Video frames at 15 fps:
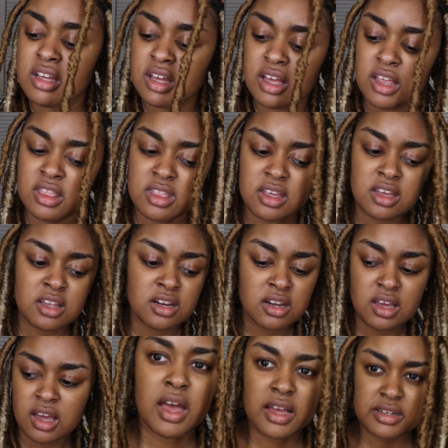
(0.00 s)
And then
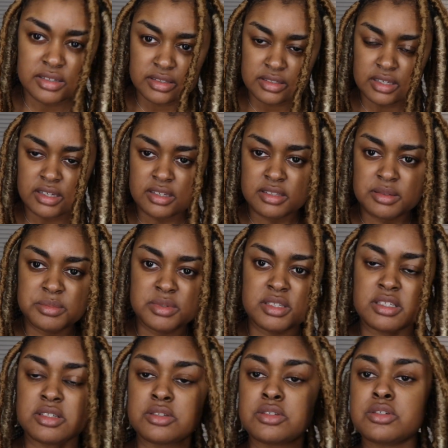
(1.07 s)
I just take some
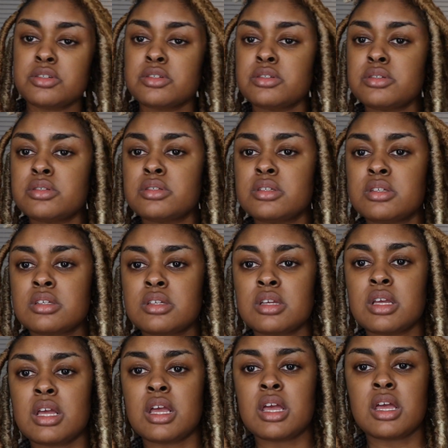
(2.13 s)
scissors
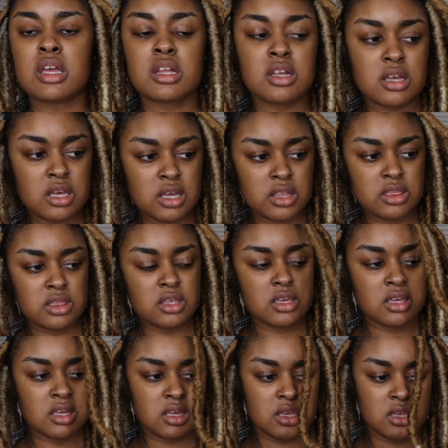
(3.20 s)
and cut
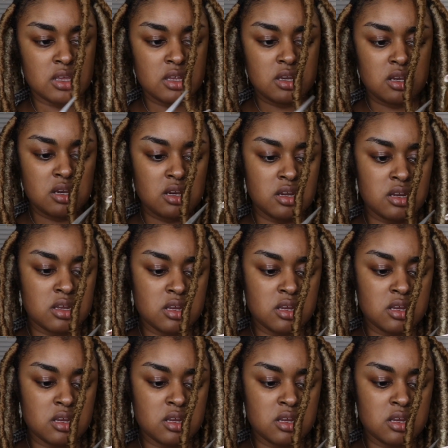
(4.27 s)
the end,